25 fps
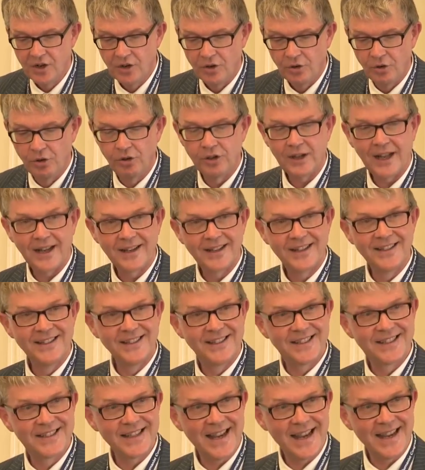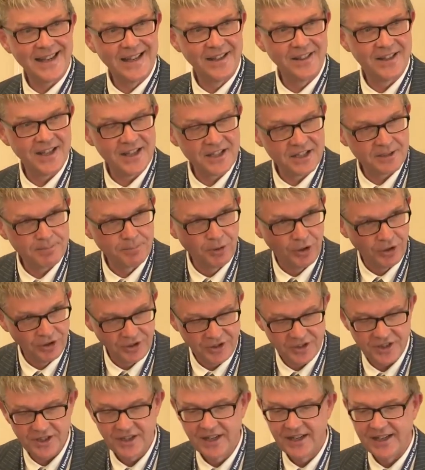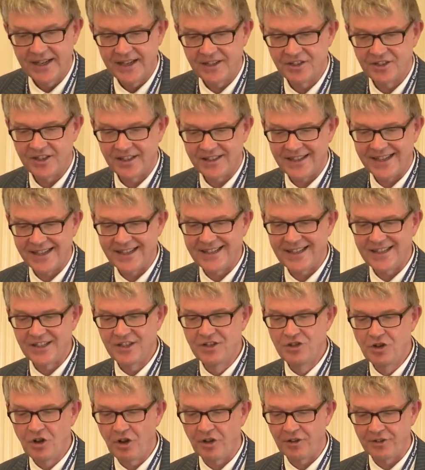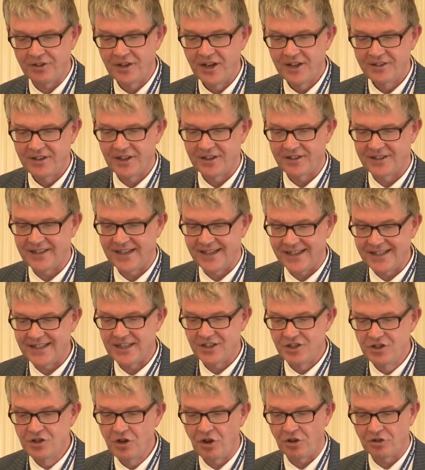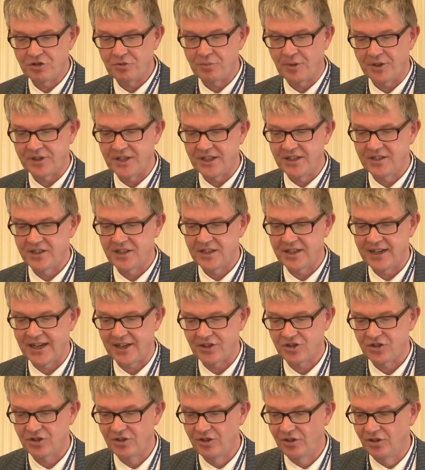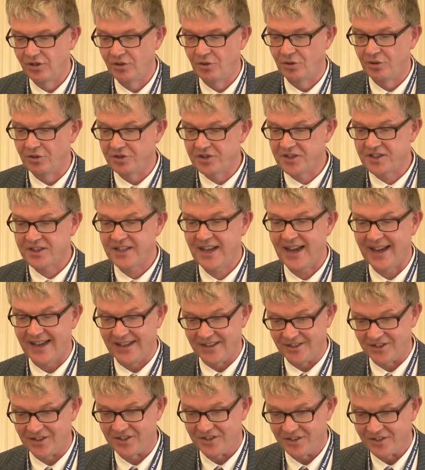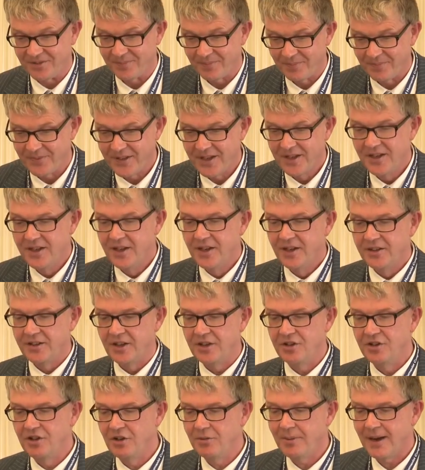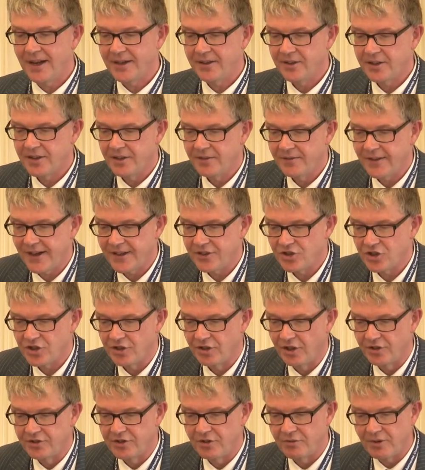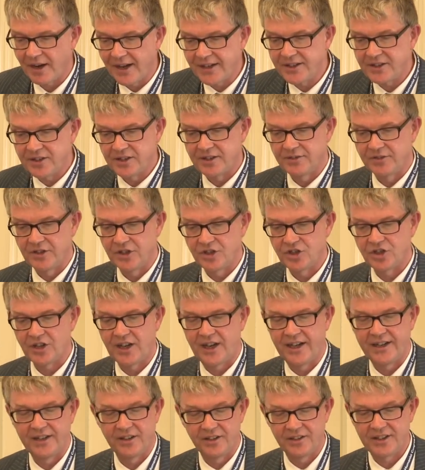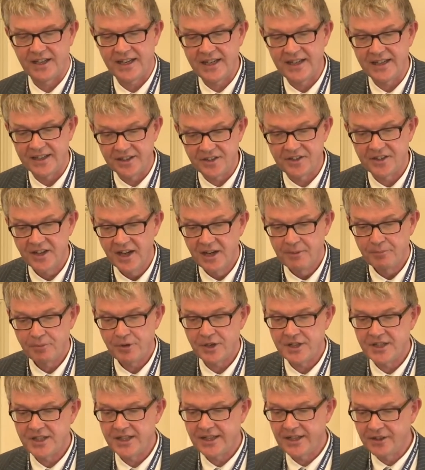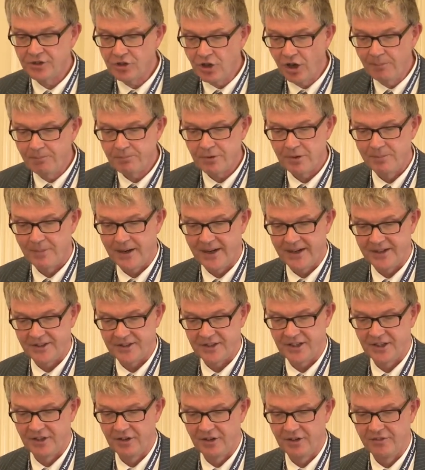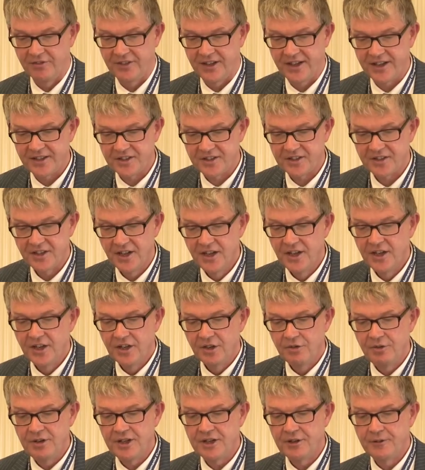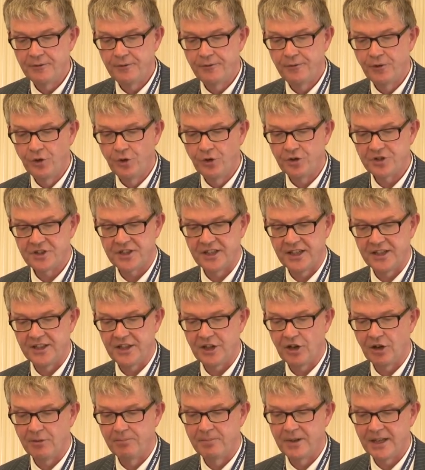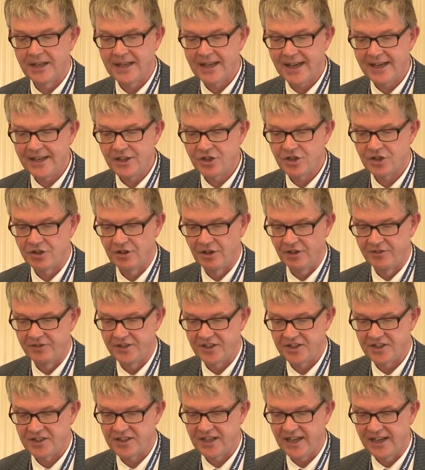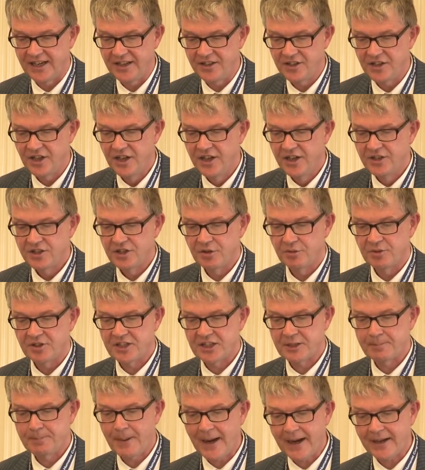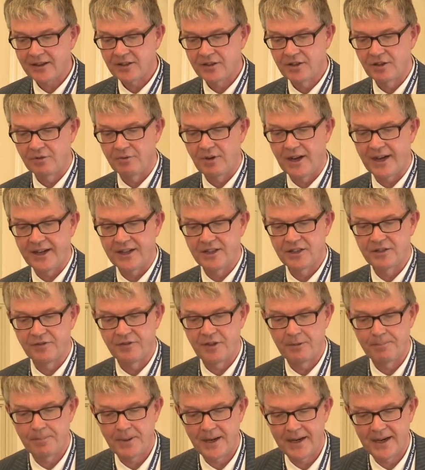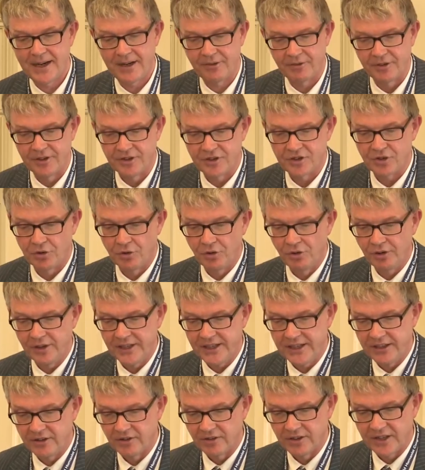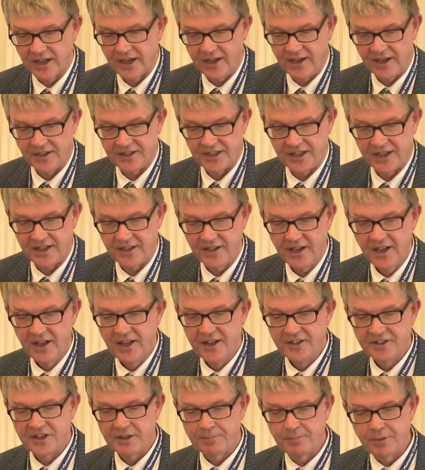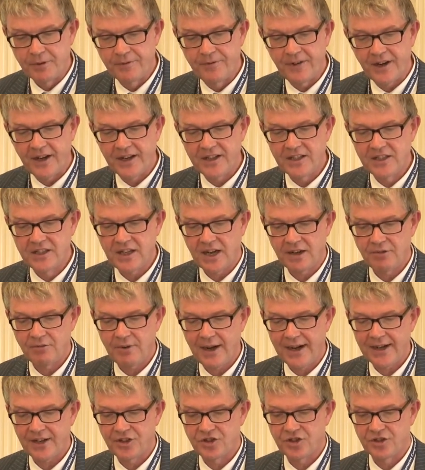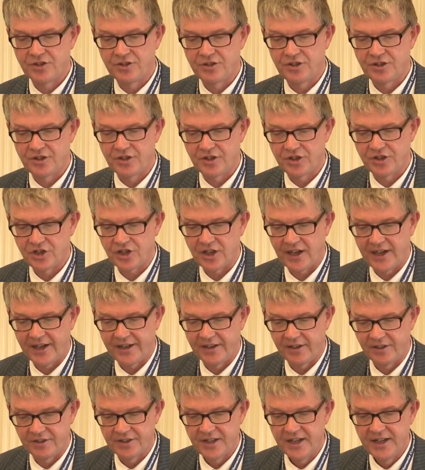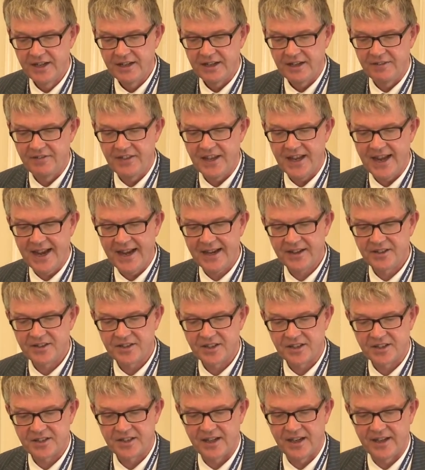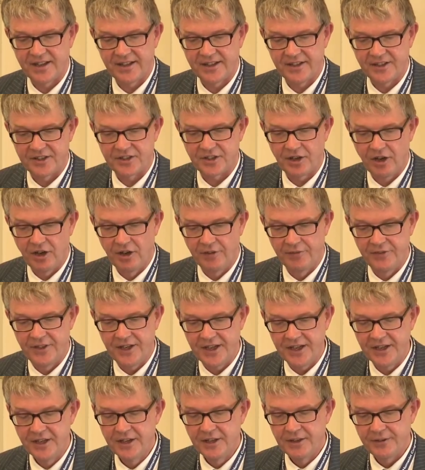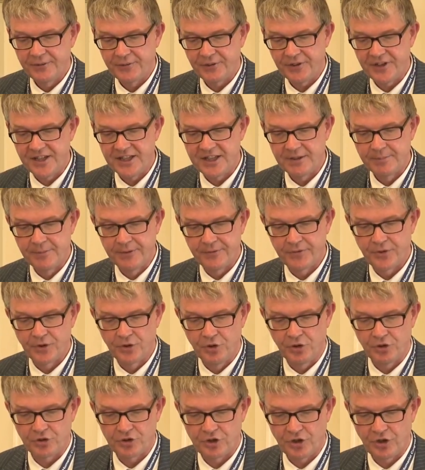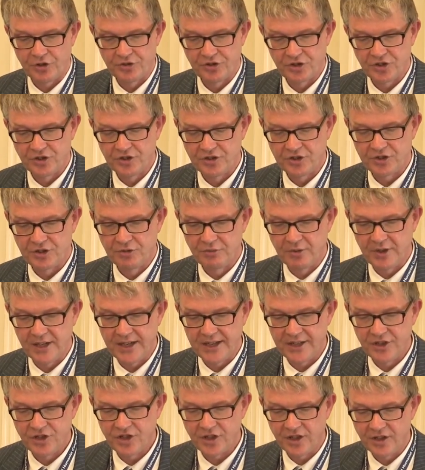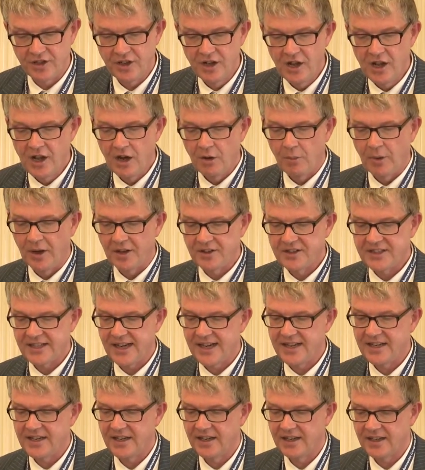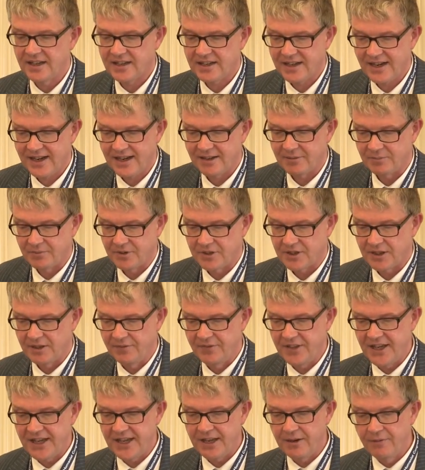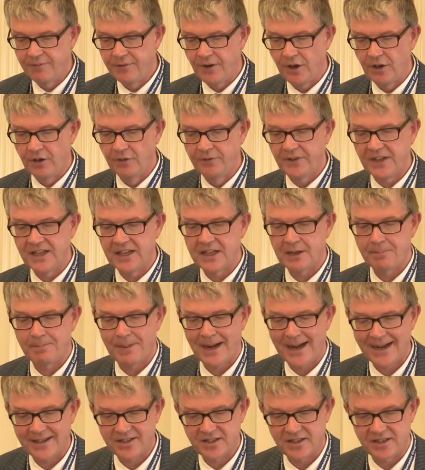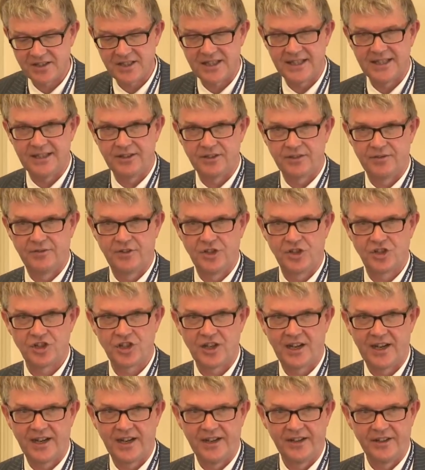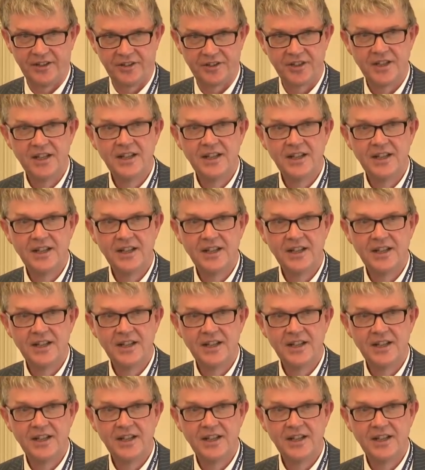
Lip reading: All I can say at this point is that it is not what international law says. The UN Convention on the Rights of the Child is pretty uncompromising on this, reinforcing the obligation on the state to respect the right of the parent or legal guardian to provide direction to the child in the exercise of the freedom of thought, conscience and religion, while taking account of the evolving capacities of the child.